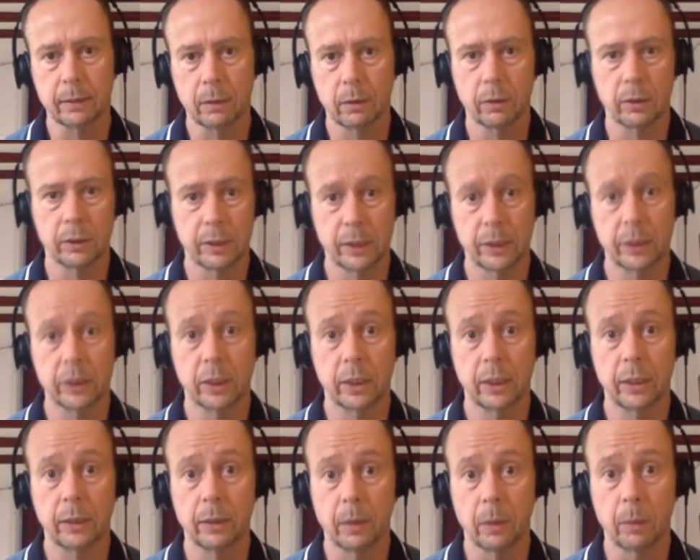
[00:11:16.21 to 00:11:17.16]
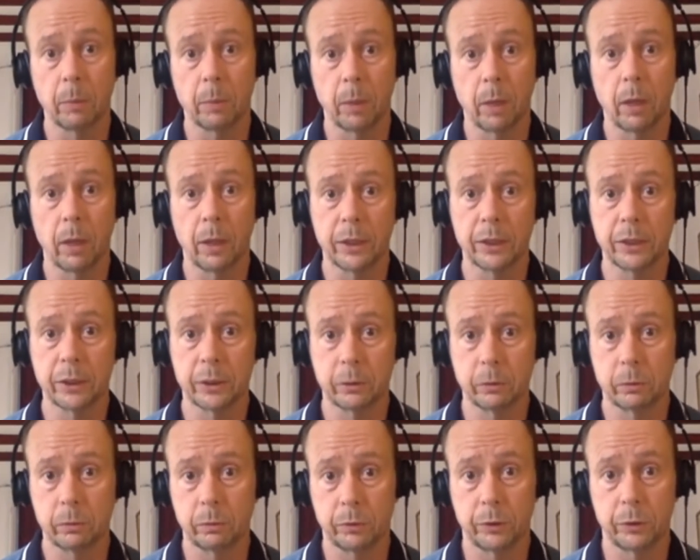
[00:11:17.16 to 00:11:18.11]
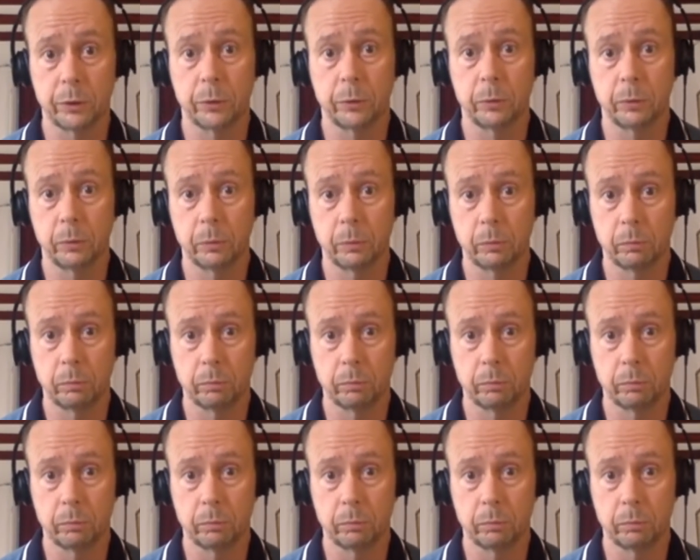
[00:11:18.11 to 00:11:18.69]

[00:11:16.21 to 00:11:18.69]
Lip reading: are essentially obliged to